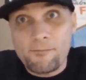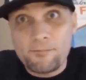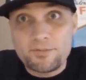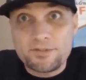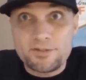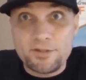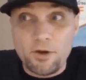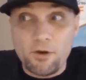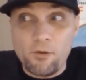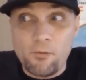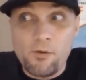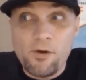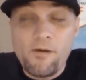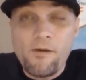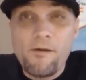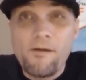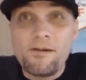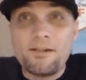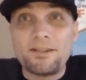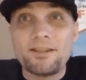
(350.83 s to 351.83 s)
So
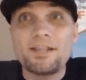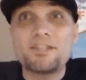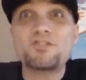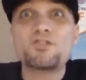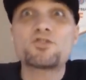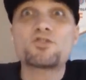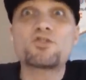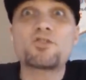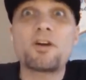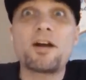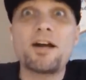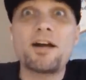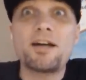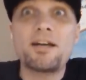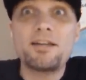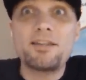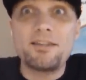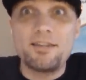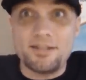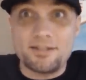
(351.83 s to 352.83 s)
let's
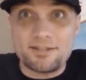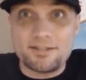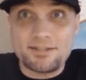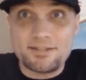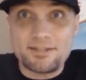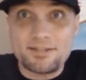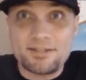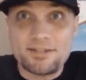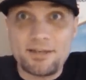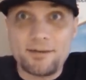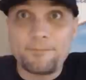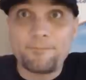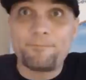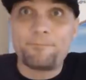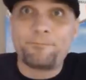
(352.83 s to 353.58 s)
try this.